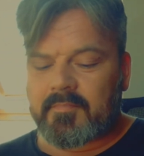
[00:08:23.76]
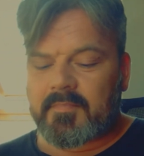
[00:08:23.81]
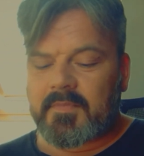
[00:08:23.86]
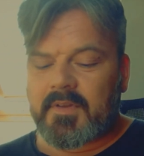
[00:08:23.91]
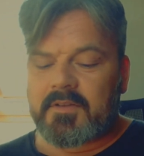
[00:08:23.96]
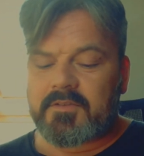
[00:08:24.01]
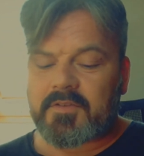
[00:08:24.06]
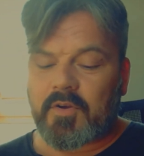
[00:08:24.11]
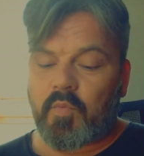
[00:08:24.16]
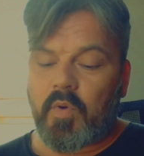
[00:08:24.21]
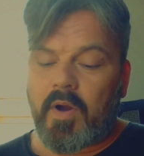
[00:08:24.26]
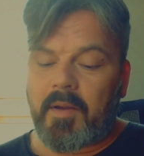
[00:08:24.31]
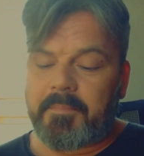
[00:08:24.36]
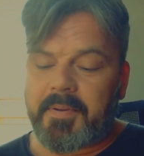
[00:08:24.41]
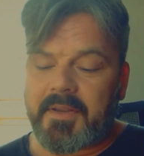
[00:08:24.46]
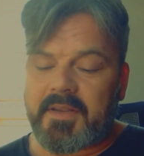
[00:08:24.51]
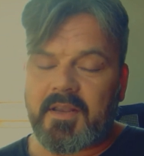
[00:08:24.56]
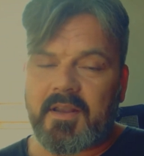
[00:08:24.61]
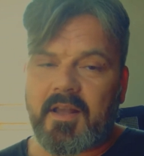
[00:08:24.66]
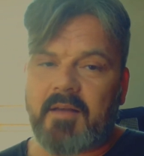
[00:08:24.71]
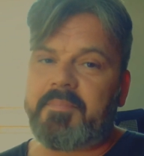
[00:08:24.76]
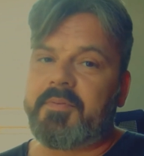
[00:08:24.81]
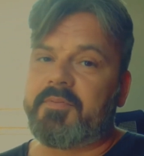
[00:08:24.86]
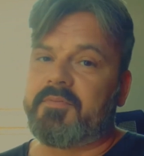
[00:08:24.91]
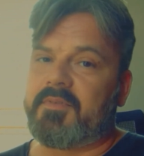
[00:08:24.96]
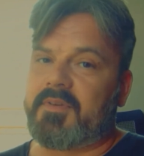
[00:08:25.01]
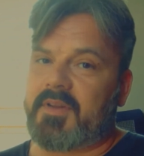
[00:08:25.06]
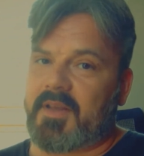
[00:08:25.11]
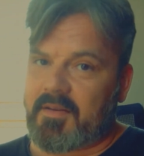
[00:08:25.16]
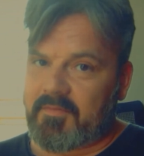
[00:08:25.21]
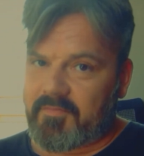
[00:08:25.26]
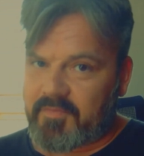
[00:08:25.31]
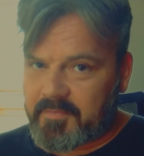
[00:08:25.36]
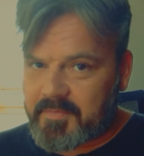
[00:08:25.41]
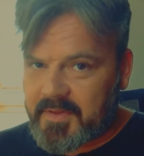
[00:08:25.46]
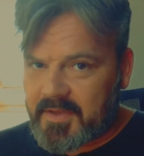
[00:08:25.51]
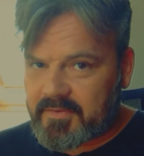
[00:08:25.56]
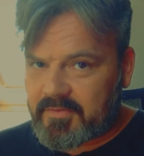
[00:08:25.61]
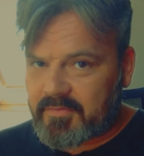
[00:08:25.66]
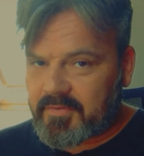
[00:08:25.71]
So what I'm picking up on here from
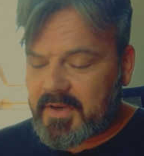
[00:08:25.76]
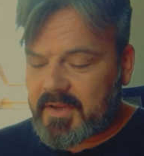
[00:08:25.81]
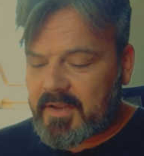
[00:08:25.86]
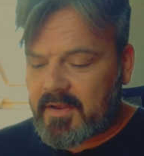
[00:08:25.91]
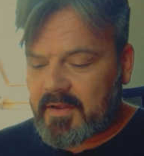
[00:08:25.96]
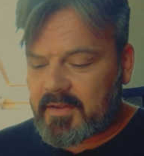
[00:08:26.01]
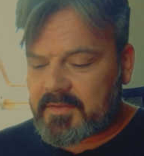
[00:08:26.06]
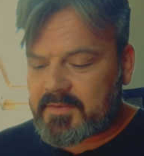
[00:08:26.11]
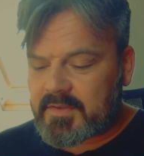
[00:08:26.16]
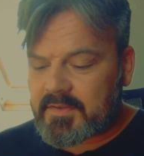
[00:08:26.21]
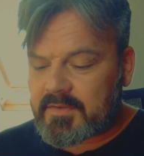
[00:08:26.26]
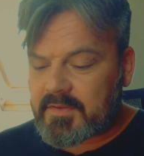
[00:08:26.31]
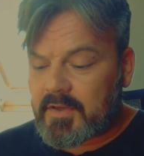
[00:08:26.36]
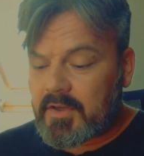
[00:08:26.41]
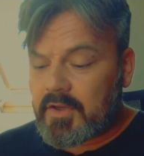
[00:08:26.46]
these three cards is,